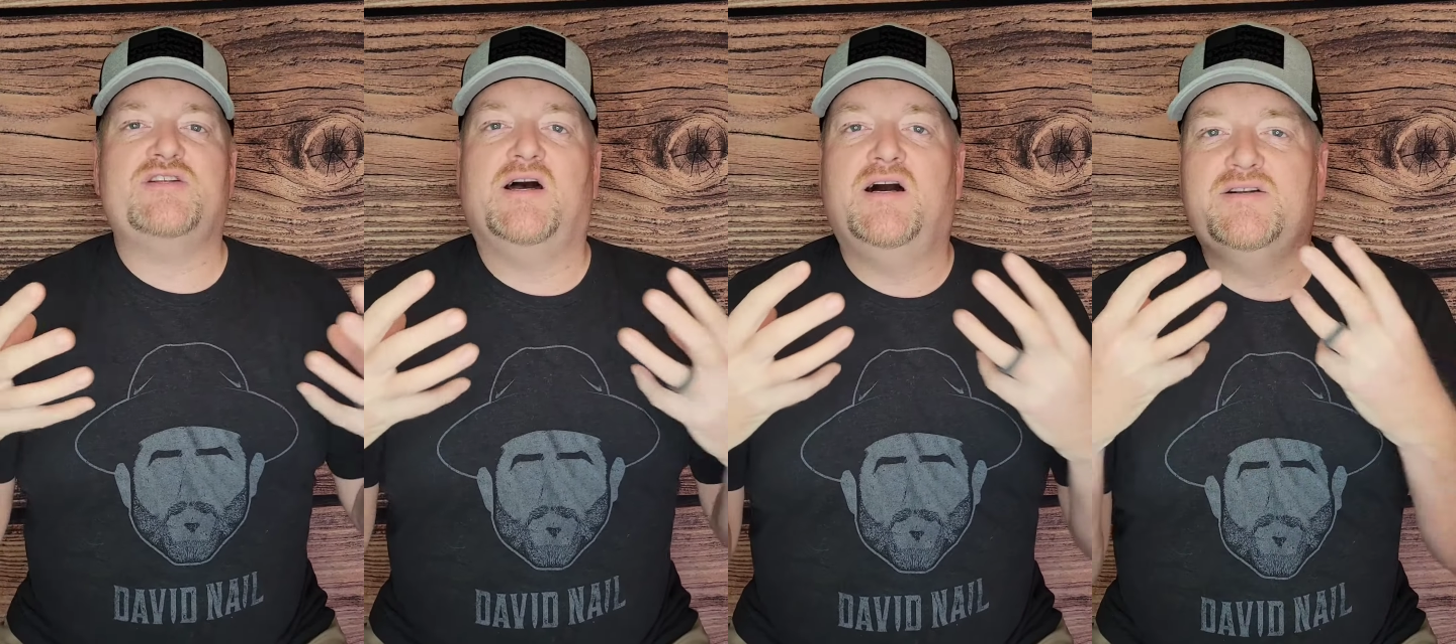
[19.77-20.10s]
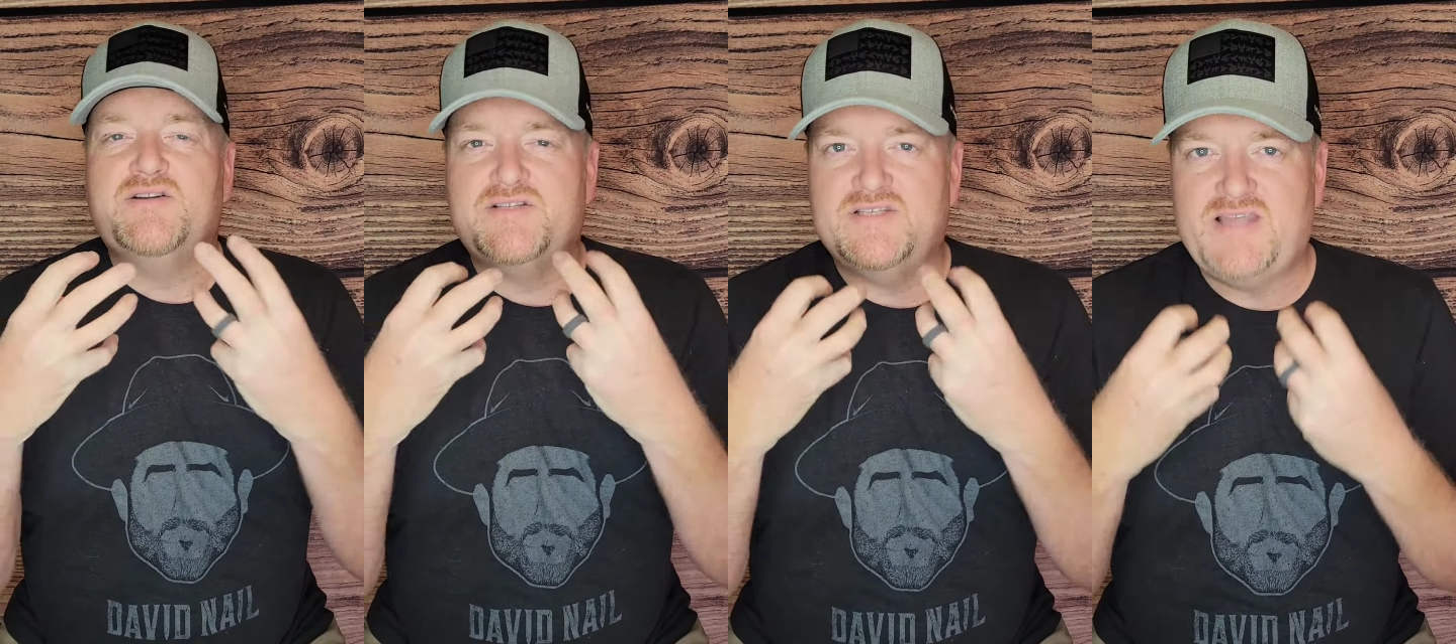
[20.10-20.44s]
to
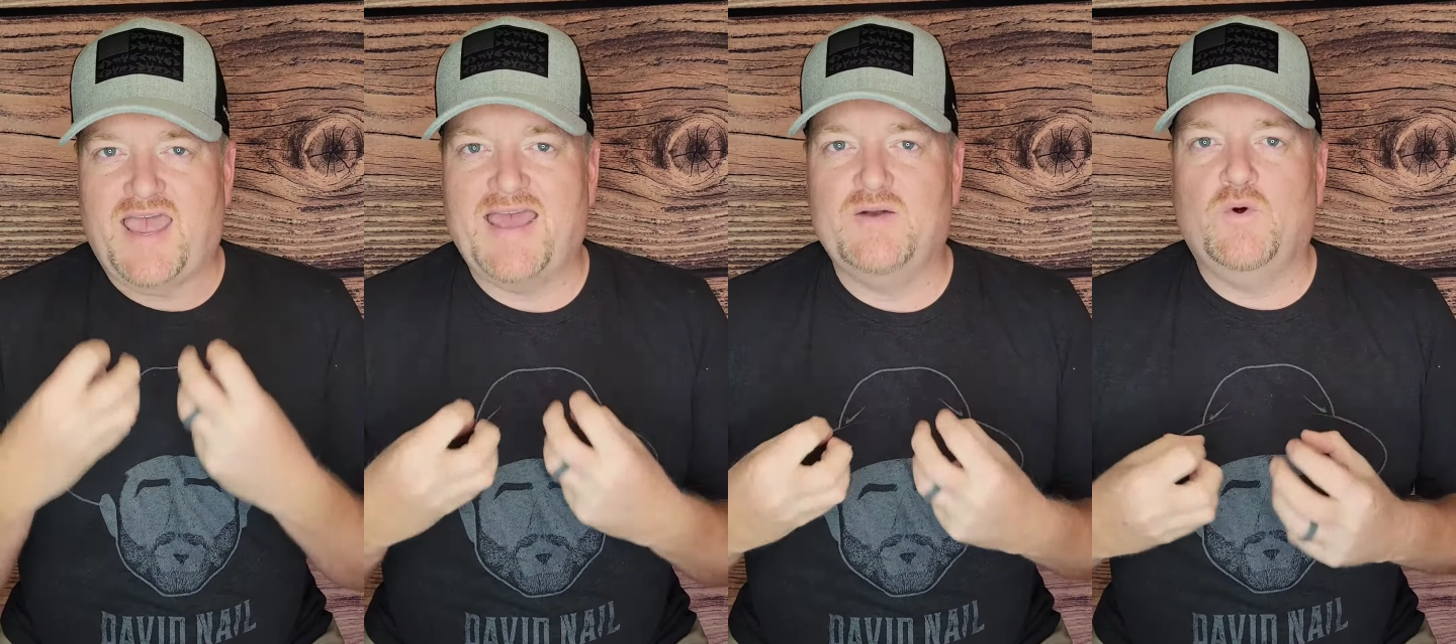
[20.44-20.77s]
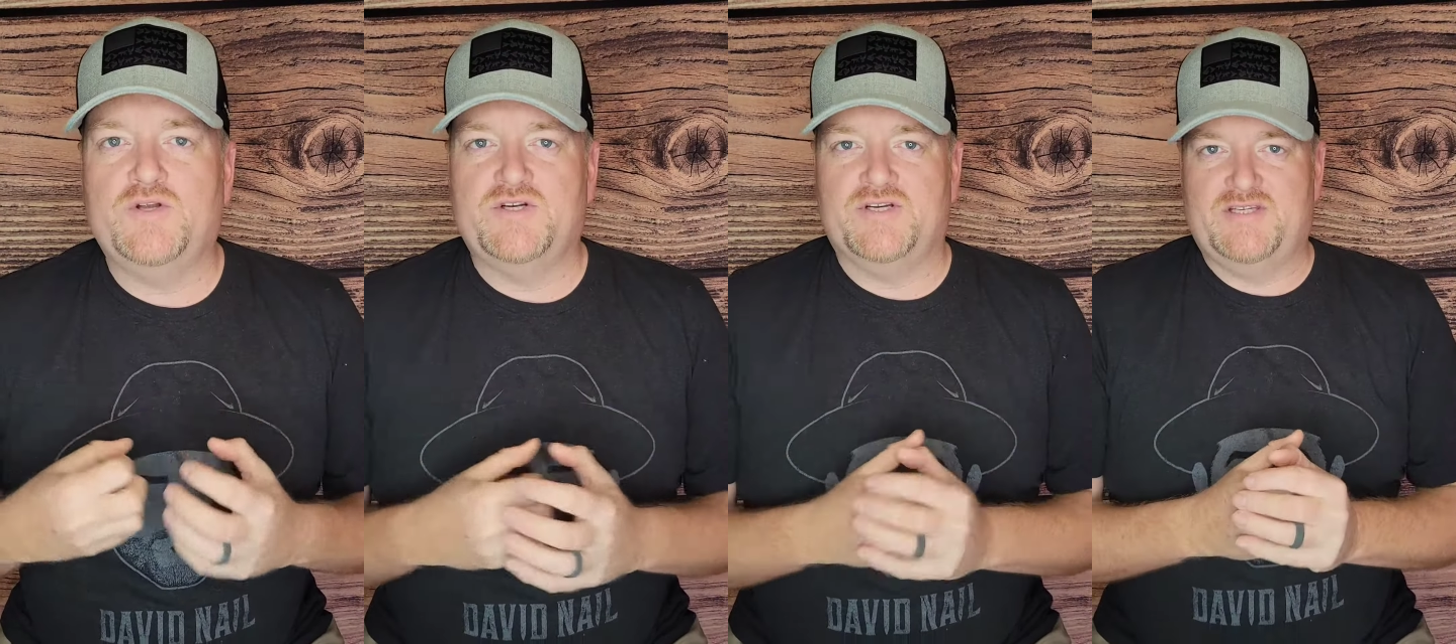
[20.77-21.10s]
understand
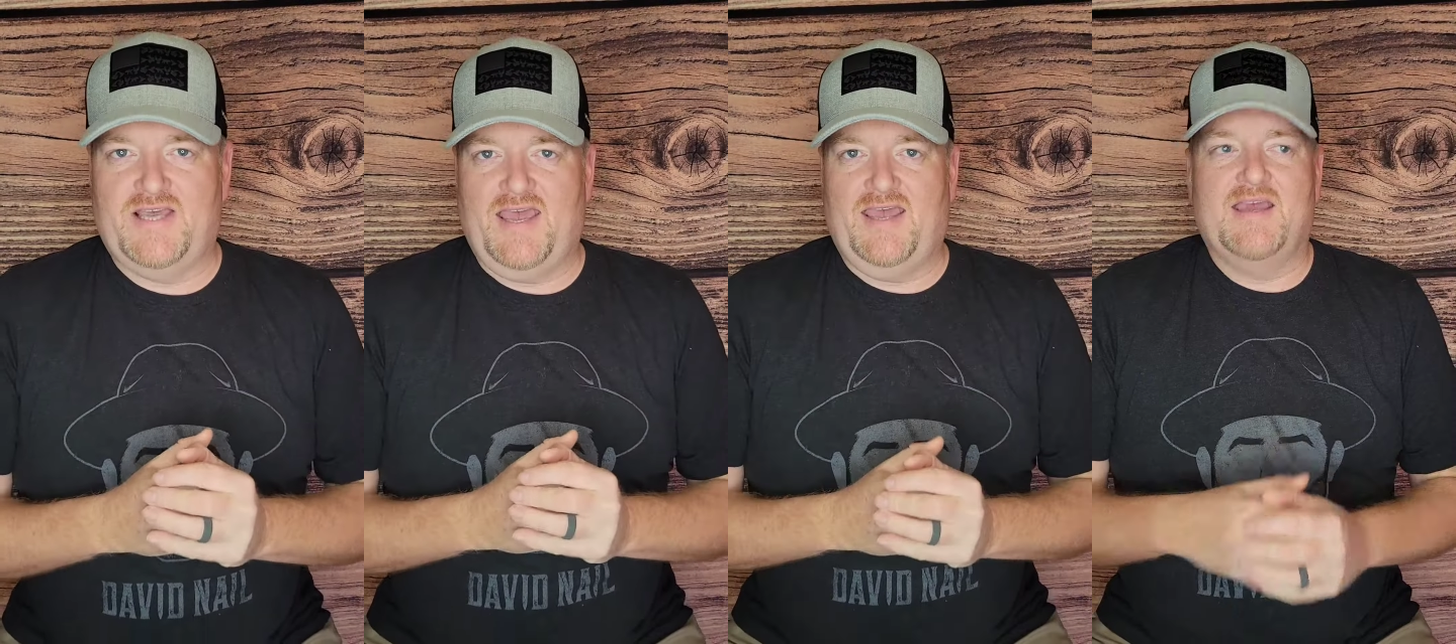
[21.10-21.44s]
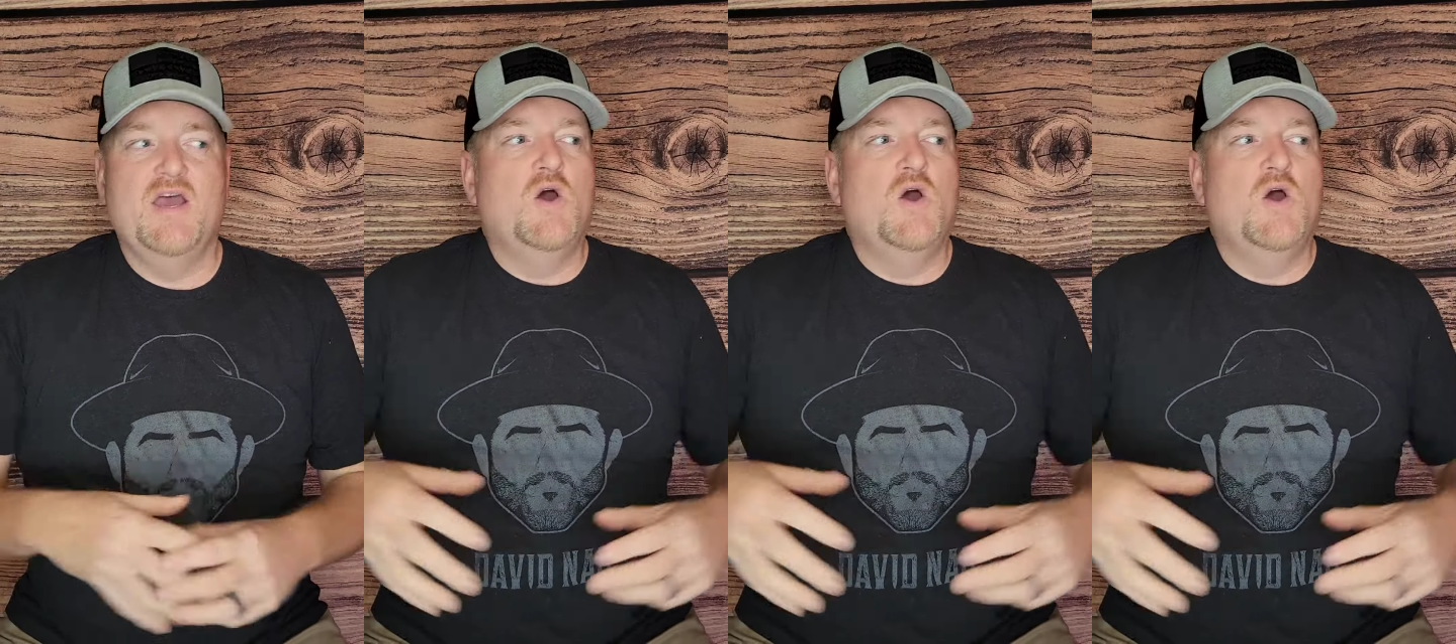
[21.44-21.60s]
what you're saying.